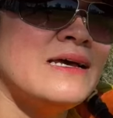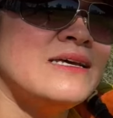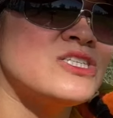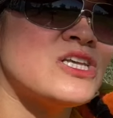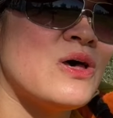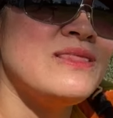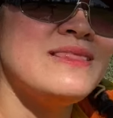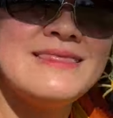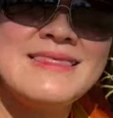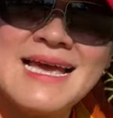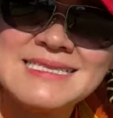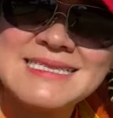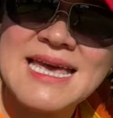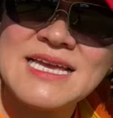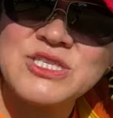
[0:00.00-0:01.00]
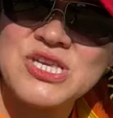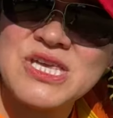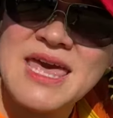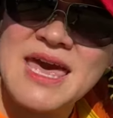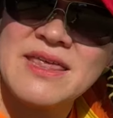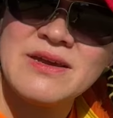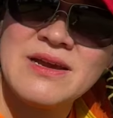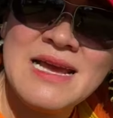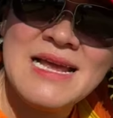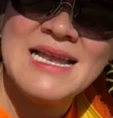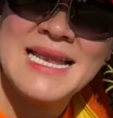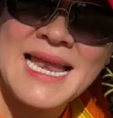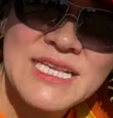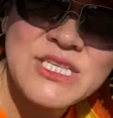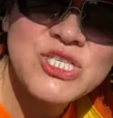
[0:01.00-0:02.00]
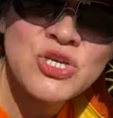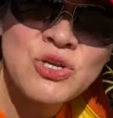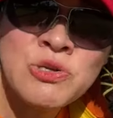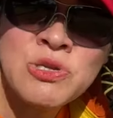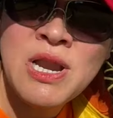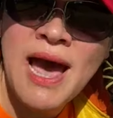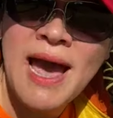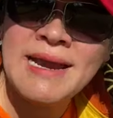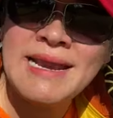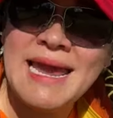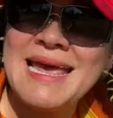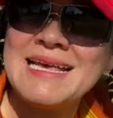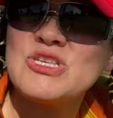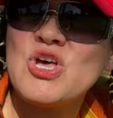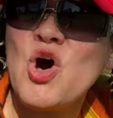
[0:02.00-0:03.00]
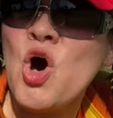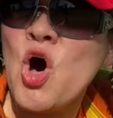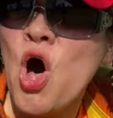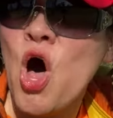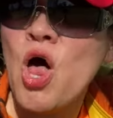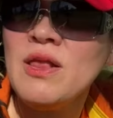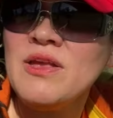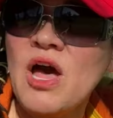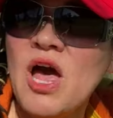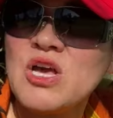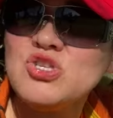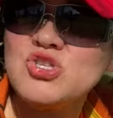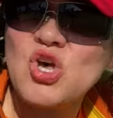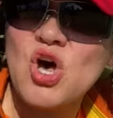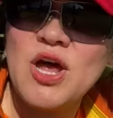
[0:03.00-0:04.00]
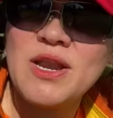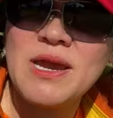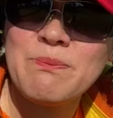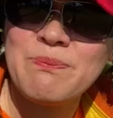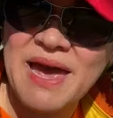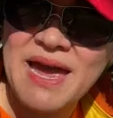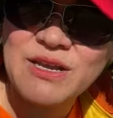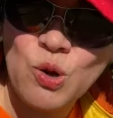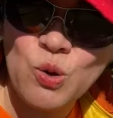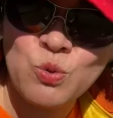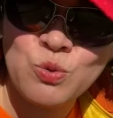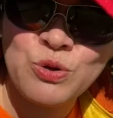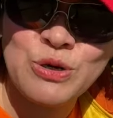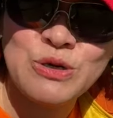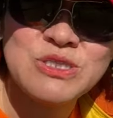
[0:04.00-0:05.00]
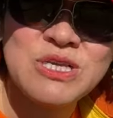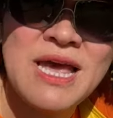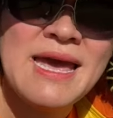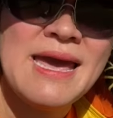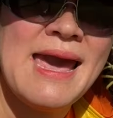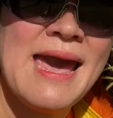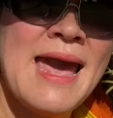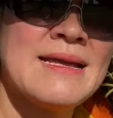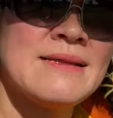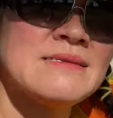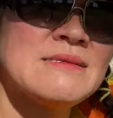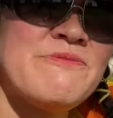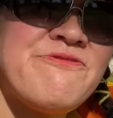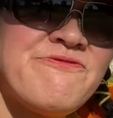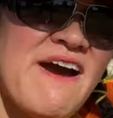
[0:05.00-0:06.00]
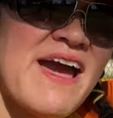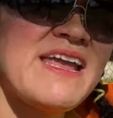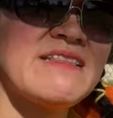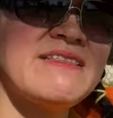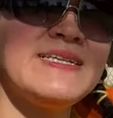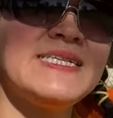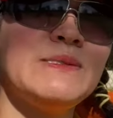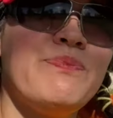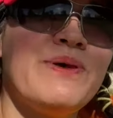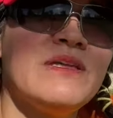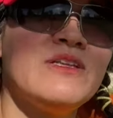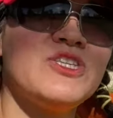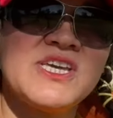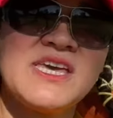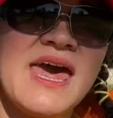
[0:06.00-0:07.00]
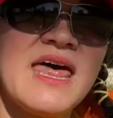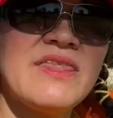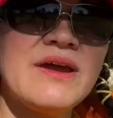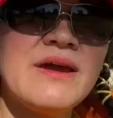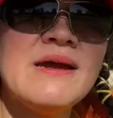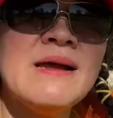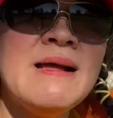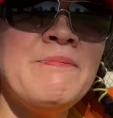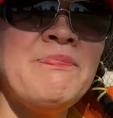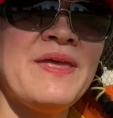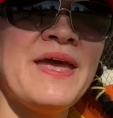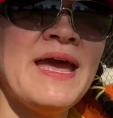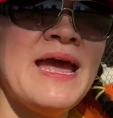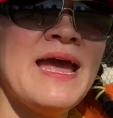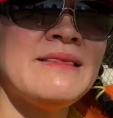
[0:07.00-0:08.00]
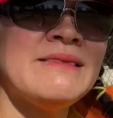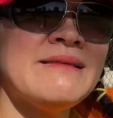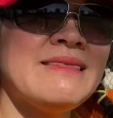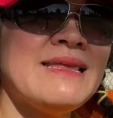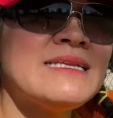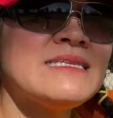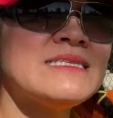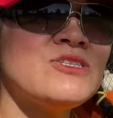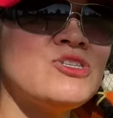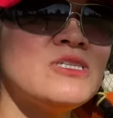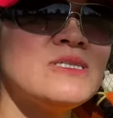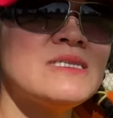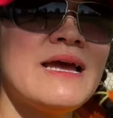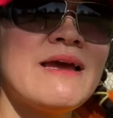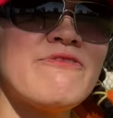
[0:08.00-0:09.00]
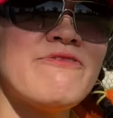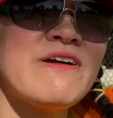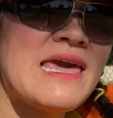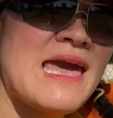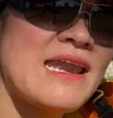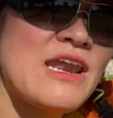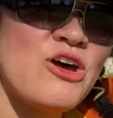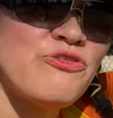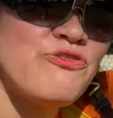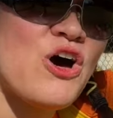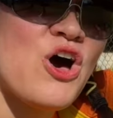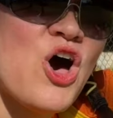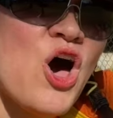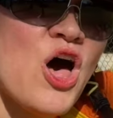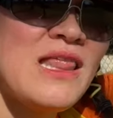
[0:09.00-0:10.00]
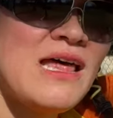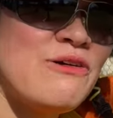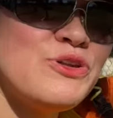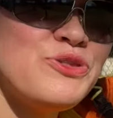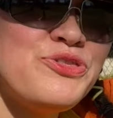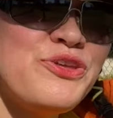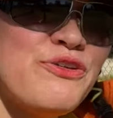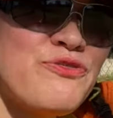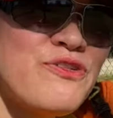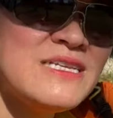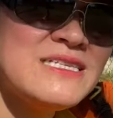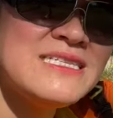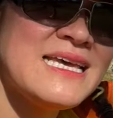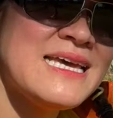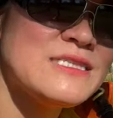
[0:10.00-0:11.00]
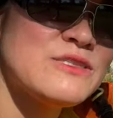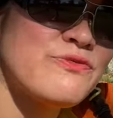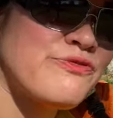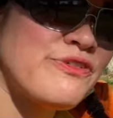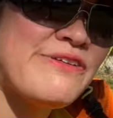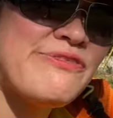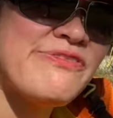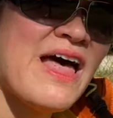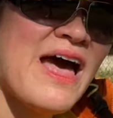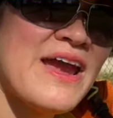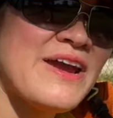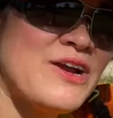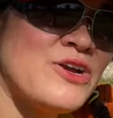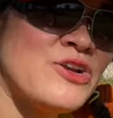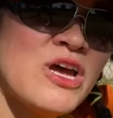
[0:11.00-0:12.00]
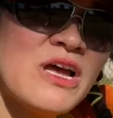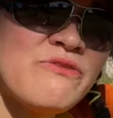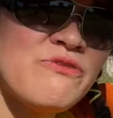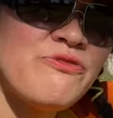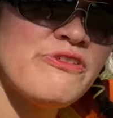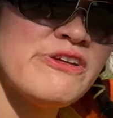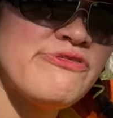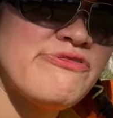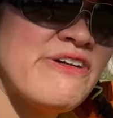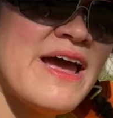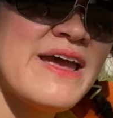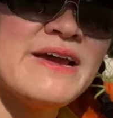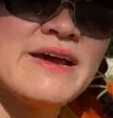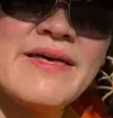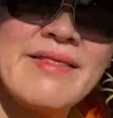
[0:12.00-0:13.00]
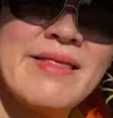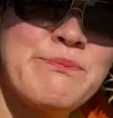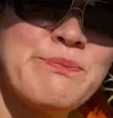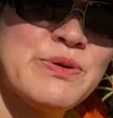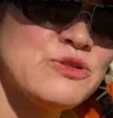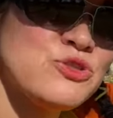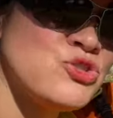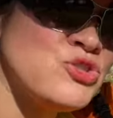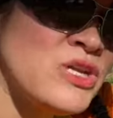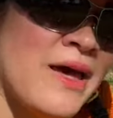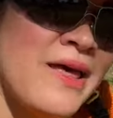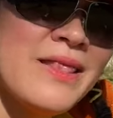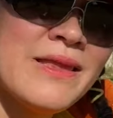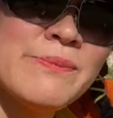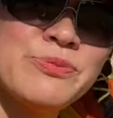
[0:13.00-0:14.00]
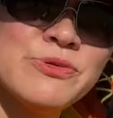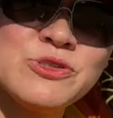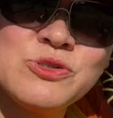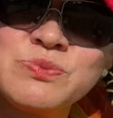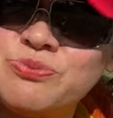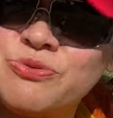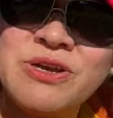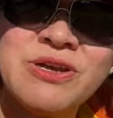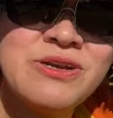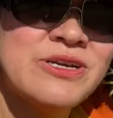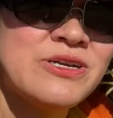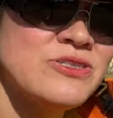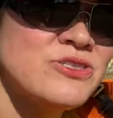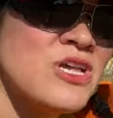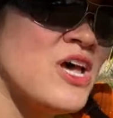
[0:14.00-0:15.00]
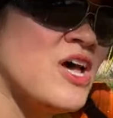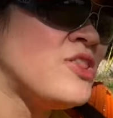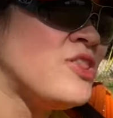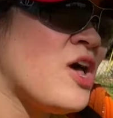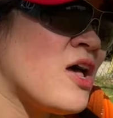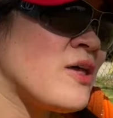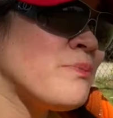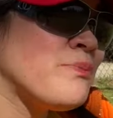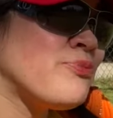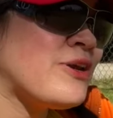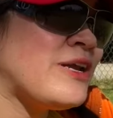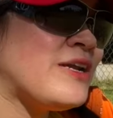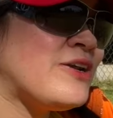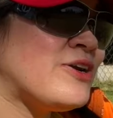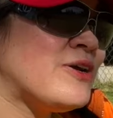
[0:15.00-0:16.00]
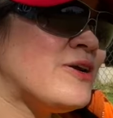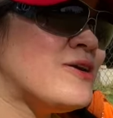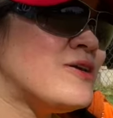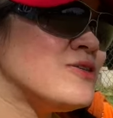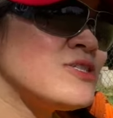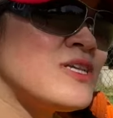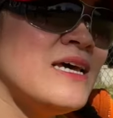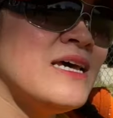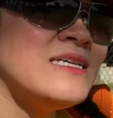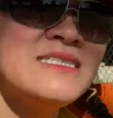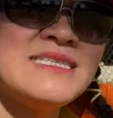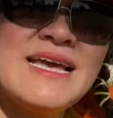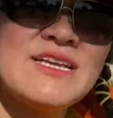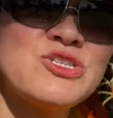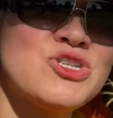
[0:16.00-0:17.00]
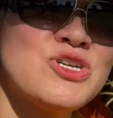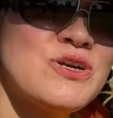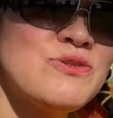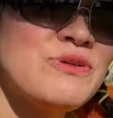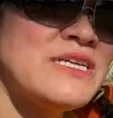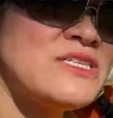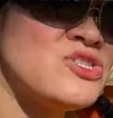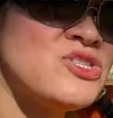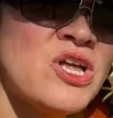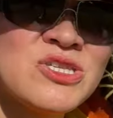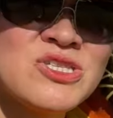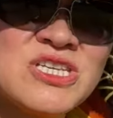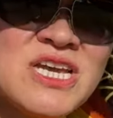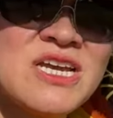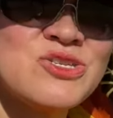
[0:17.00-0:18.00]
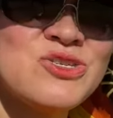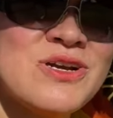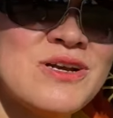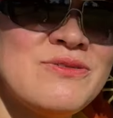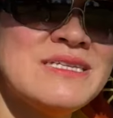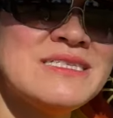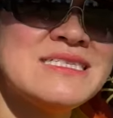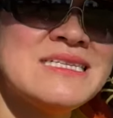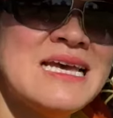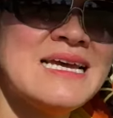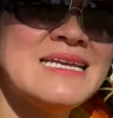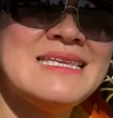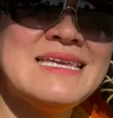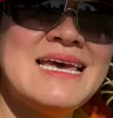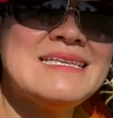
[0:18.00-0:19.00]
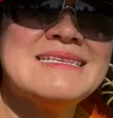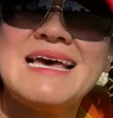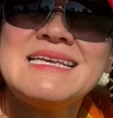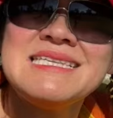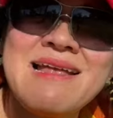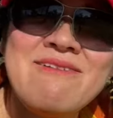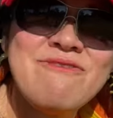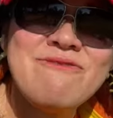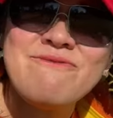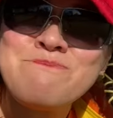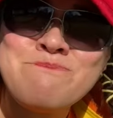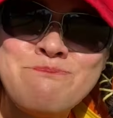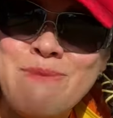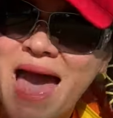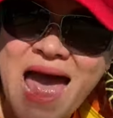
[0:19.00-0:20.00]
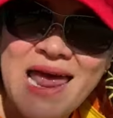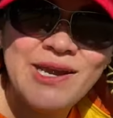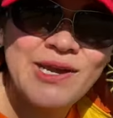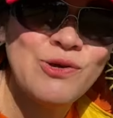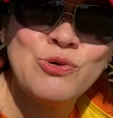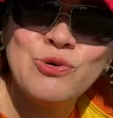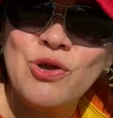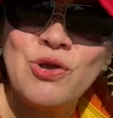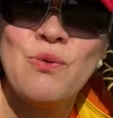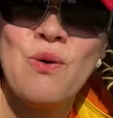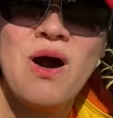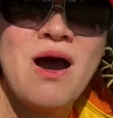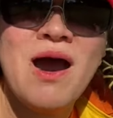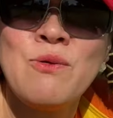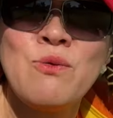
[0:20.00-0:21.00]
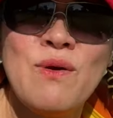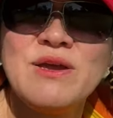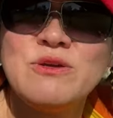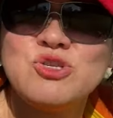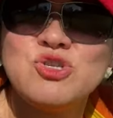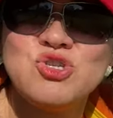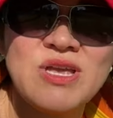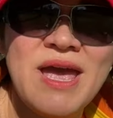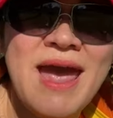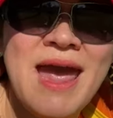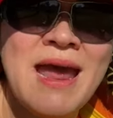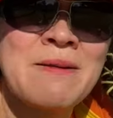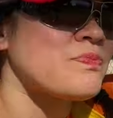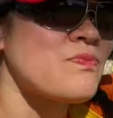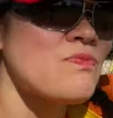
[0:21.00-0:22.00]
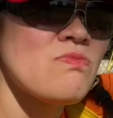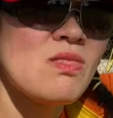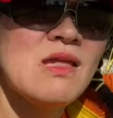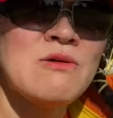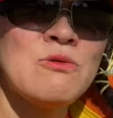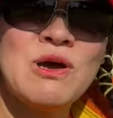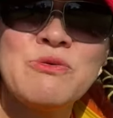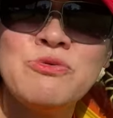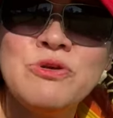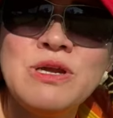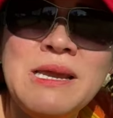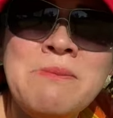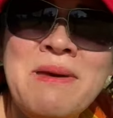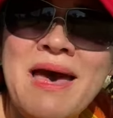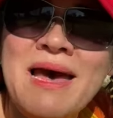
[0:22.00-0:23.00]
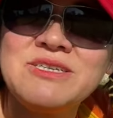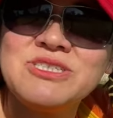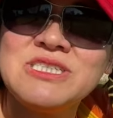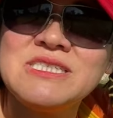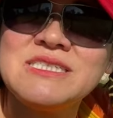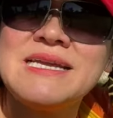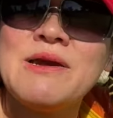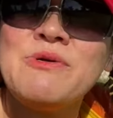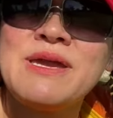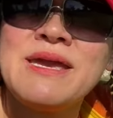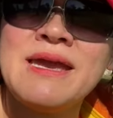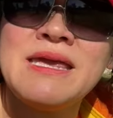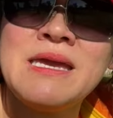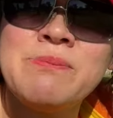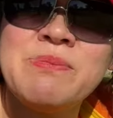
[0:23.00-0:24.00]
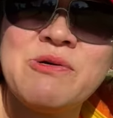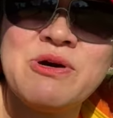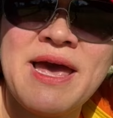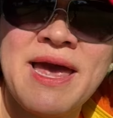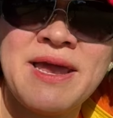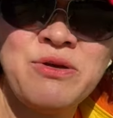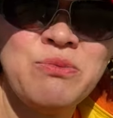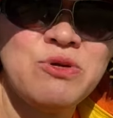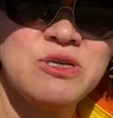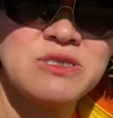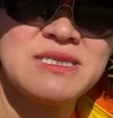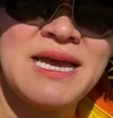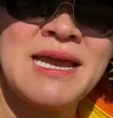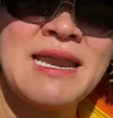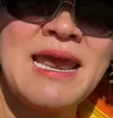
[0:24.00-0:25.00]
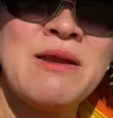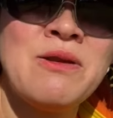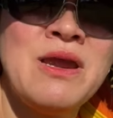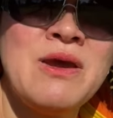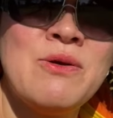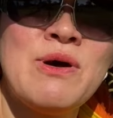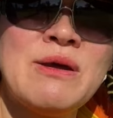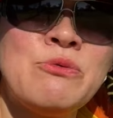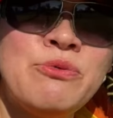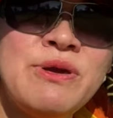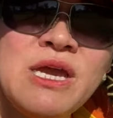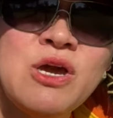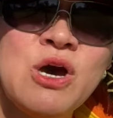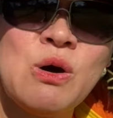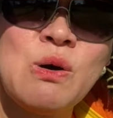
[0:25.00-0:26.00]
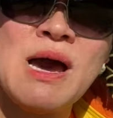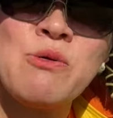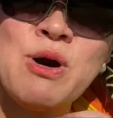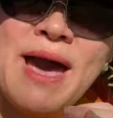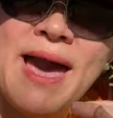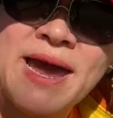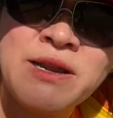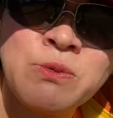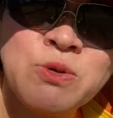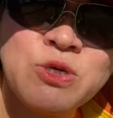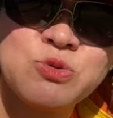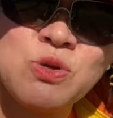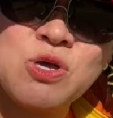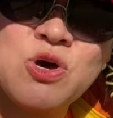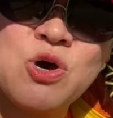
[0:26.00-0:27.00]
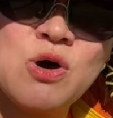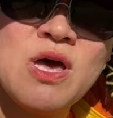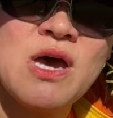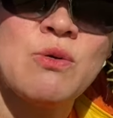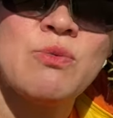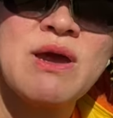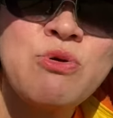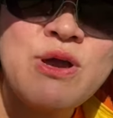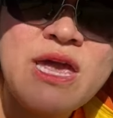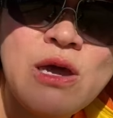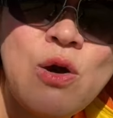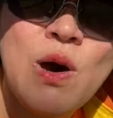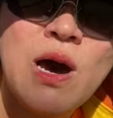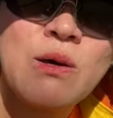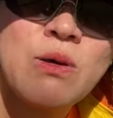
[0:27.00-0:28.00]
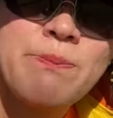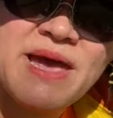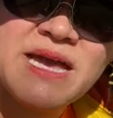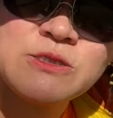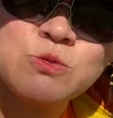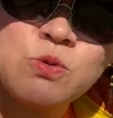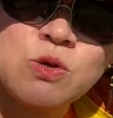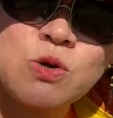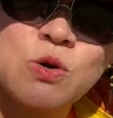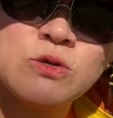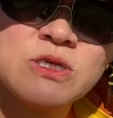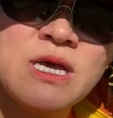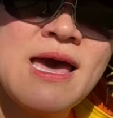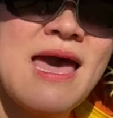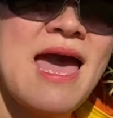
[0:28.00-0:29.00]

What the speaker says: So let's get together. Let's unite as all exotic pet owners and fight this bill together. And let's just like forget of all our differences, free flyer, non-free flyer, clippers, non-clippers, breeders, non-breeders, sanctuaries, non-sanctuaries. It doesn't matter who you are, where you stand. What really matters is that we can keep our animals. And then where we go, our animals will go. Where we go, our pets will go.